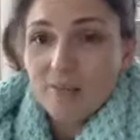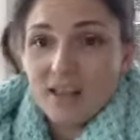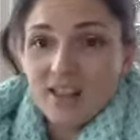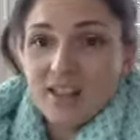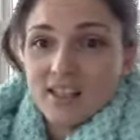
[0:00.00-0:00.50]

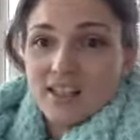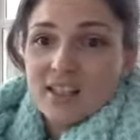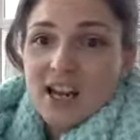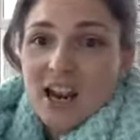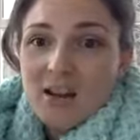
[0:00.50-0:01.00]
than this
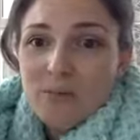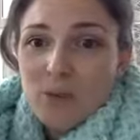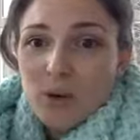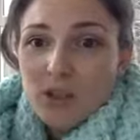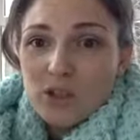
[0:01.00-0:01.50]

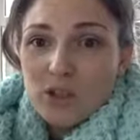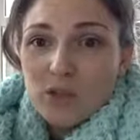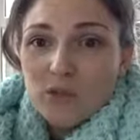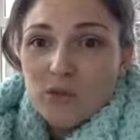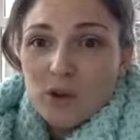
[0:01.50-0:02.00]

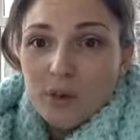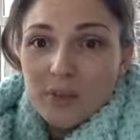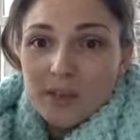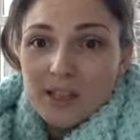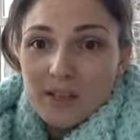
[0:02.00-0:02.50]

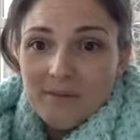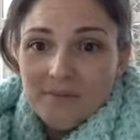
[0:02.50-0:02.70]
10.24%?